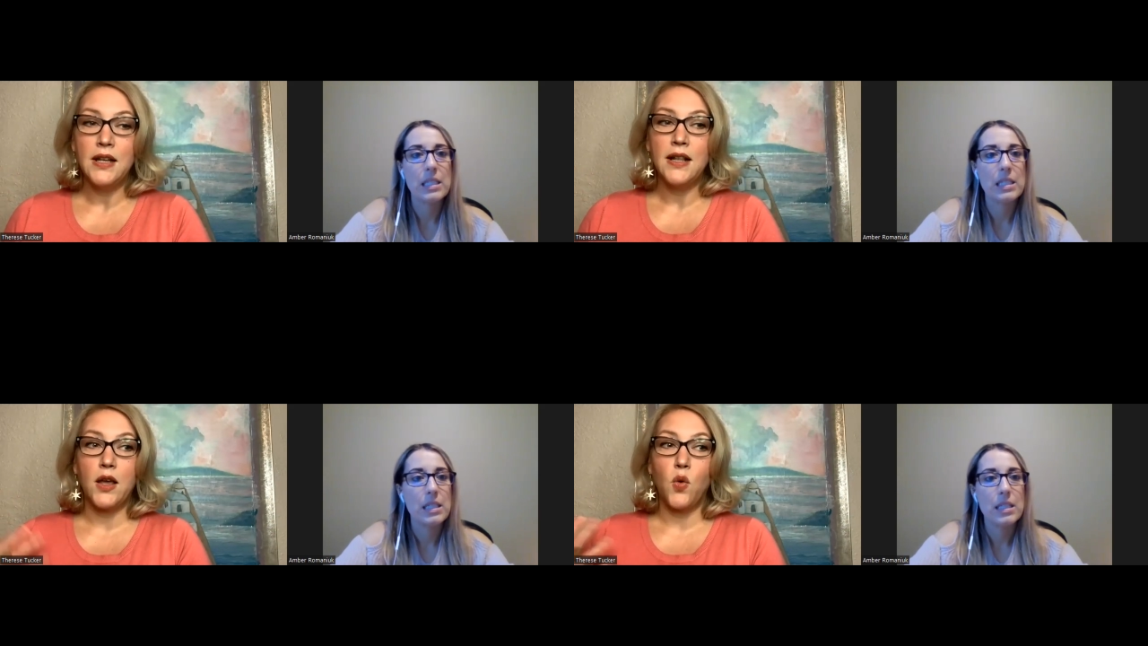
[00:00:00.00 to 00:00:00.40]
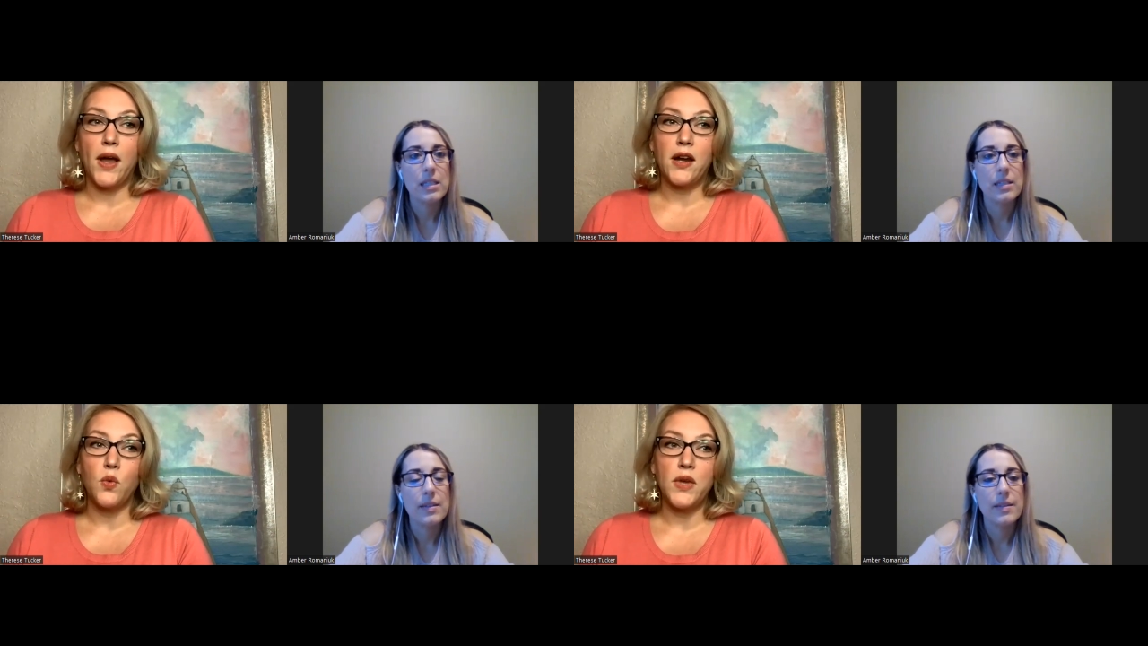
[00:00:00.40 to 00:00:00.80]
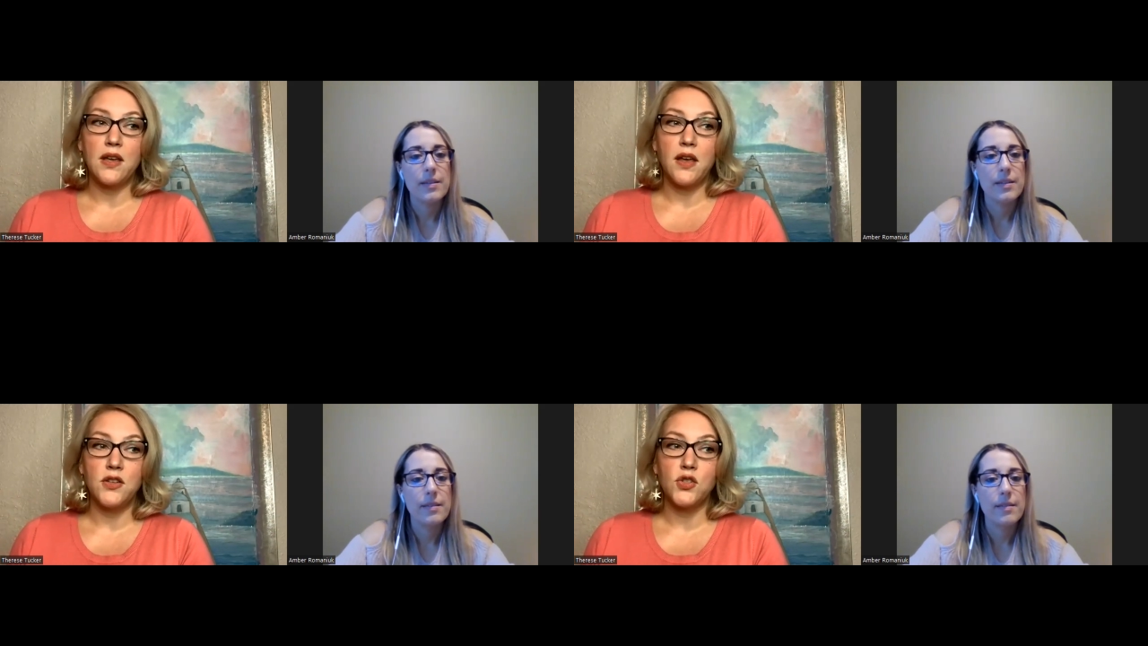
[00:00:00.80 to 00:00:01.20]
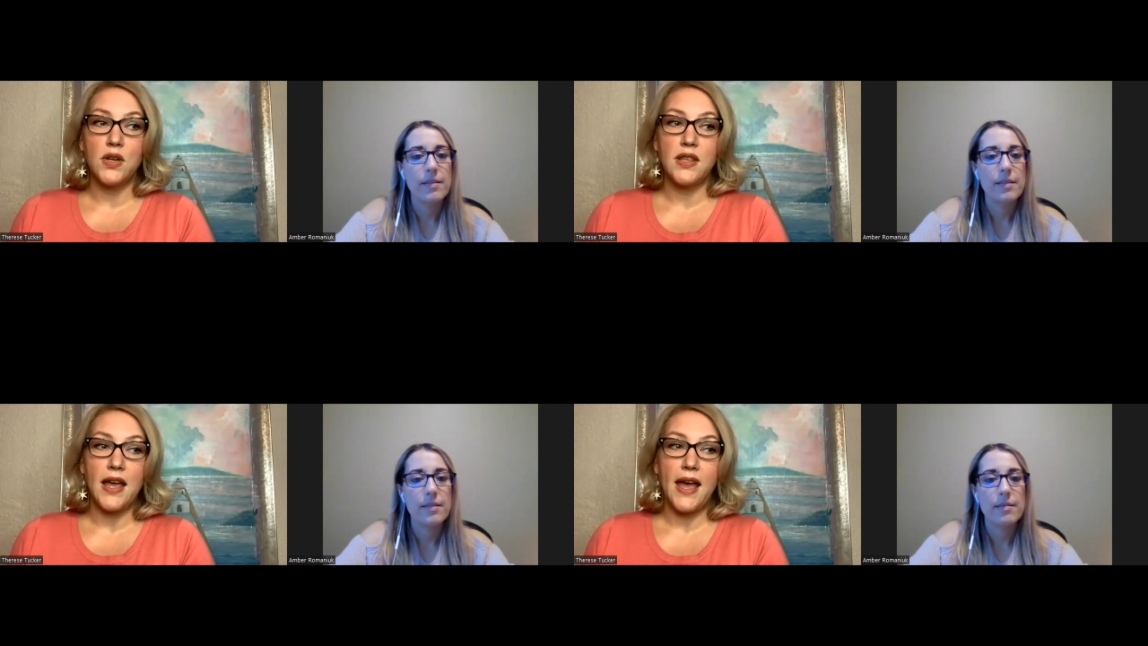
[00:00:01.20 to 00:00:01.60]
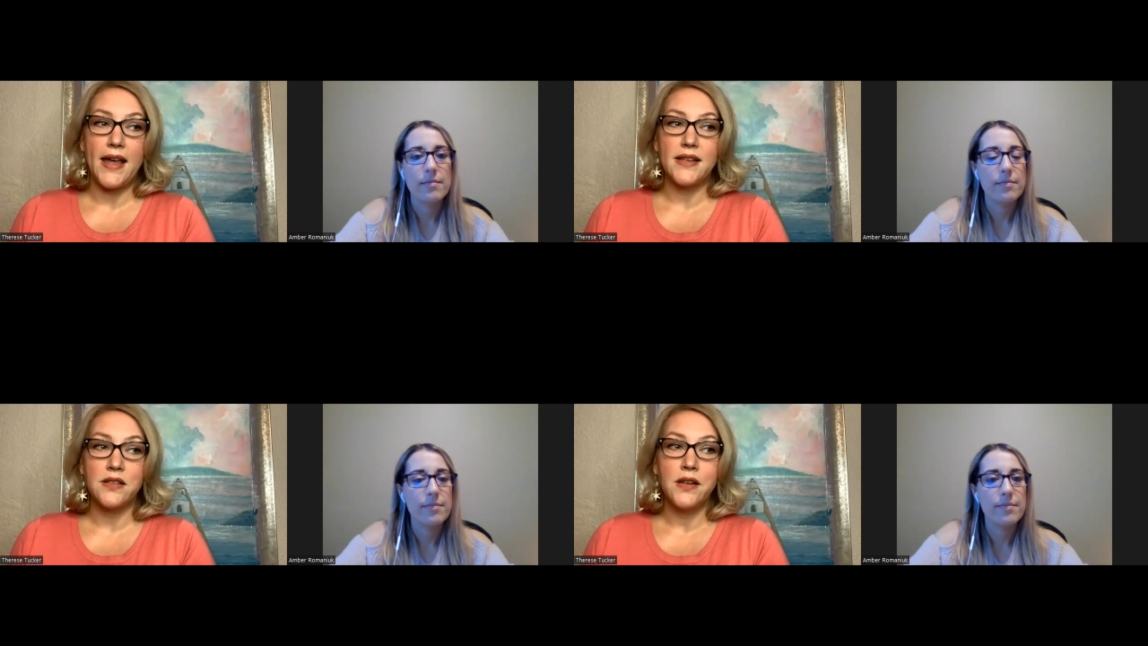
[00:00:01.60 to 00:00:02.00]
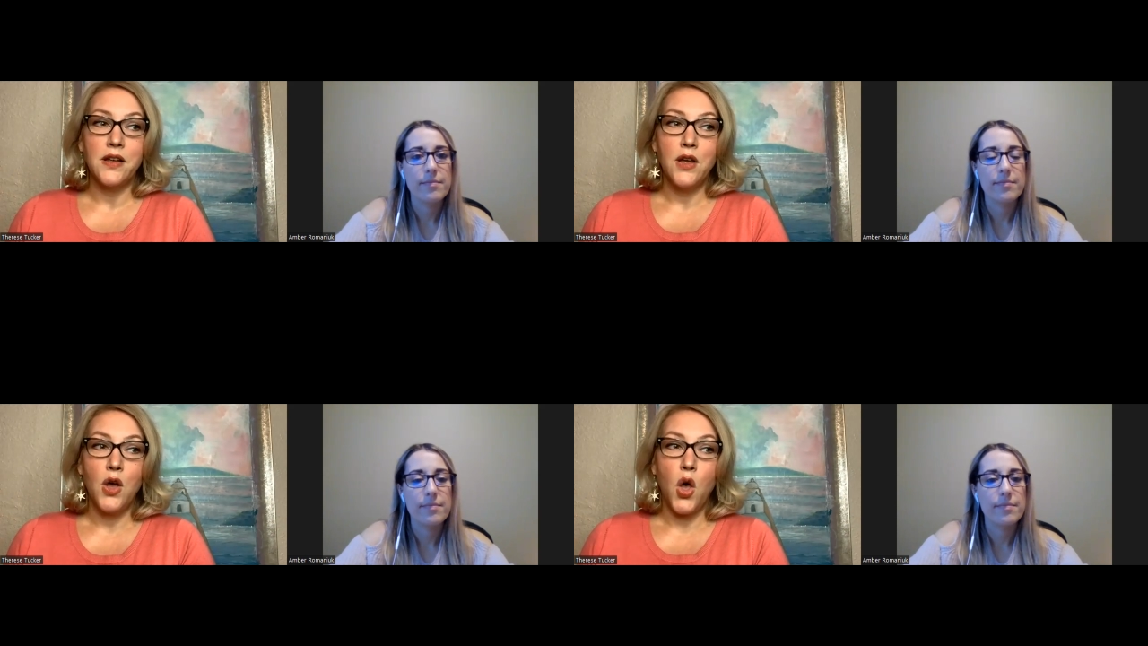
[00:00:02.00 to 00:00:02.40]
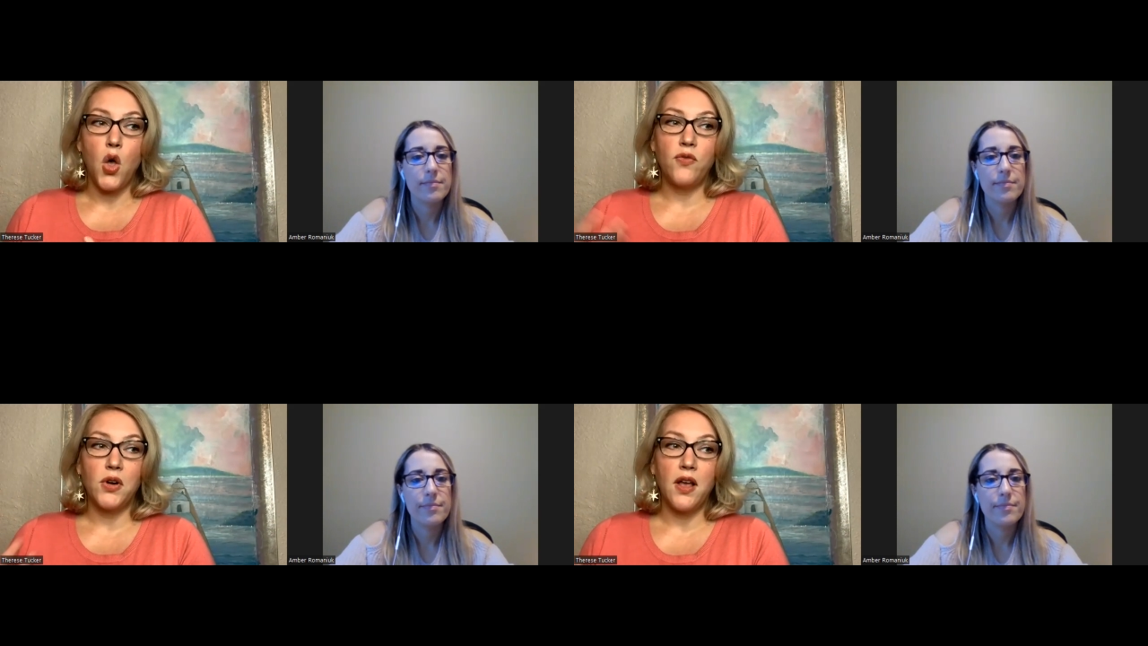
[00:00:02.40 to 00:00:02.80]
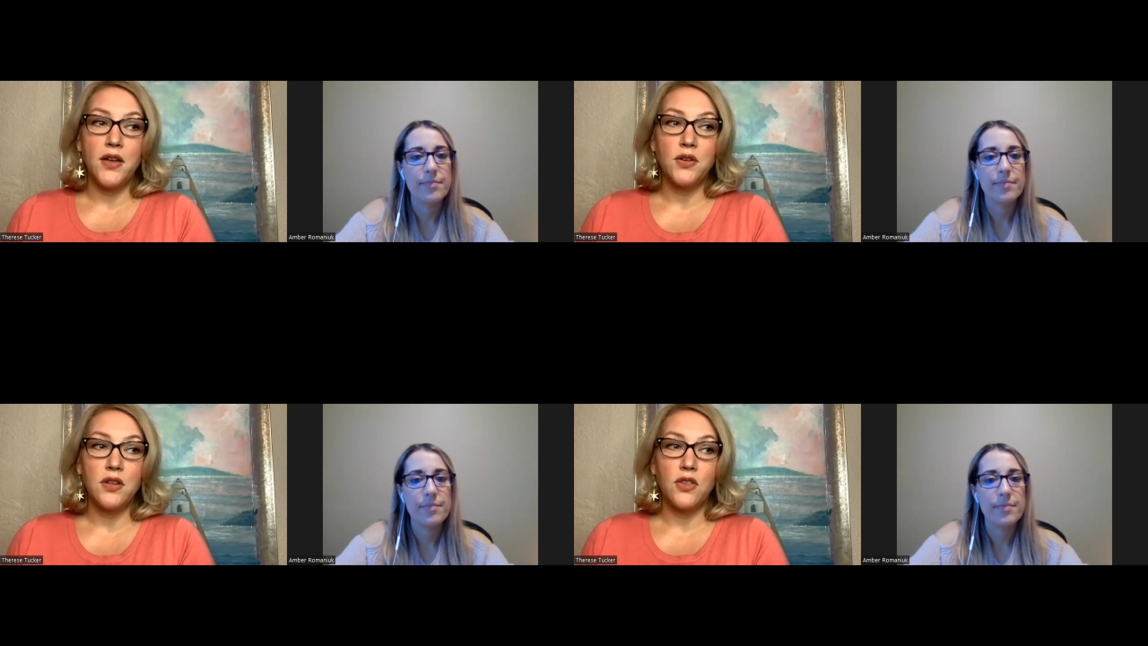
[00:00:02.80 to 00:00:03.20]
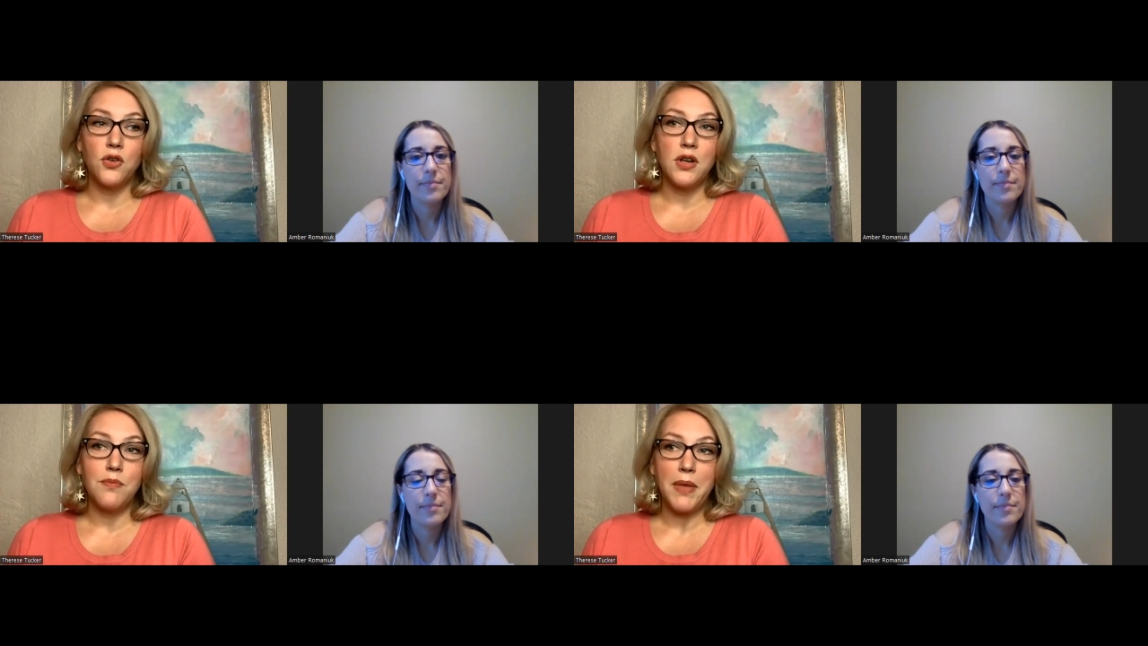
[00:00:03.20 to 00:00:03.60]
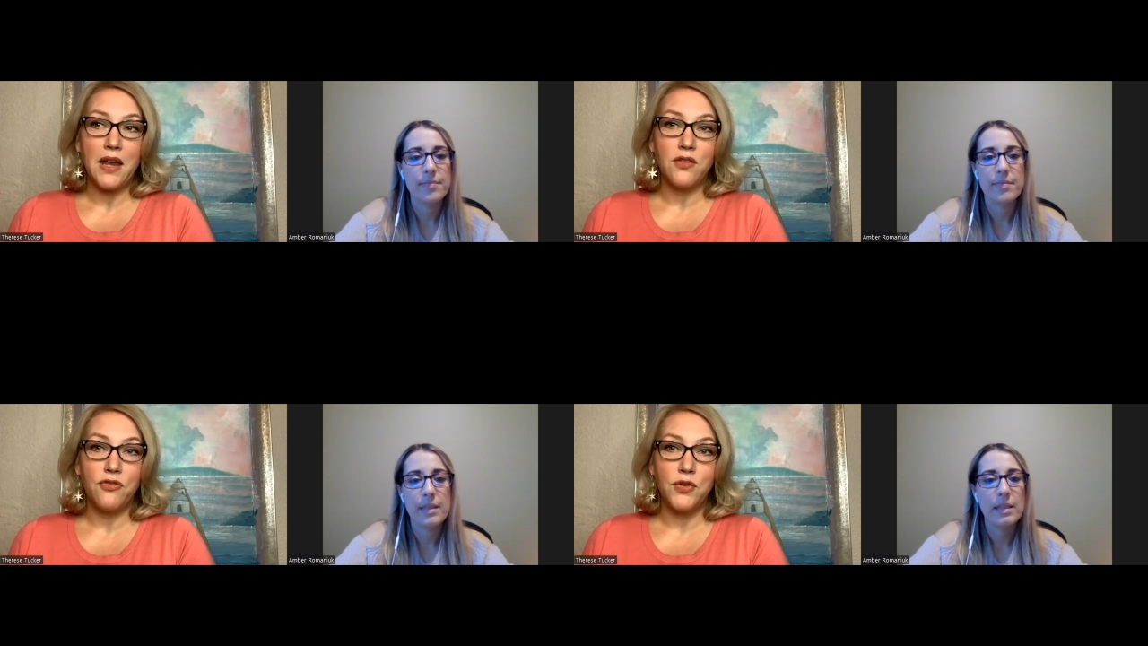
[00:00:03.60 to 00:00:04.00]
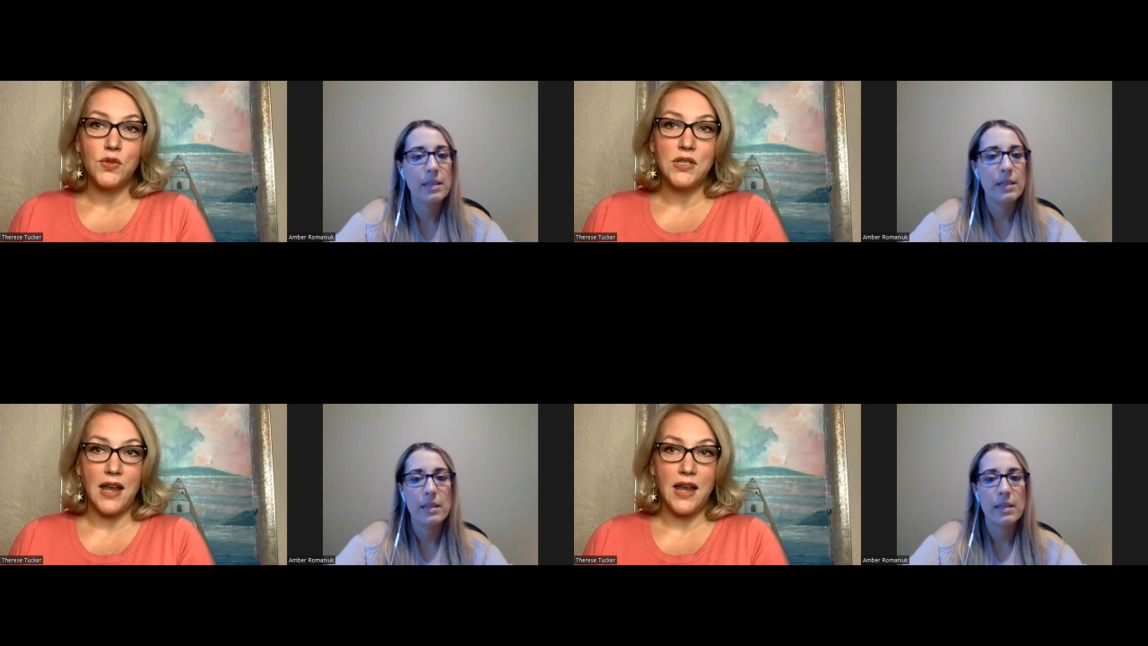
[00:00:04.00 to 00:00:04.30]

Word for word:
Speaker 1: Like, why are we a country that has over 130 banned foods in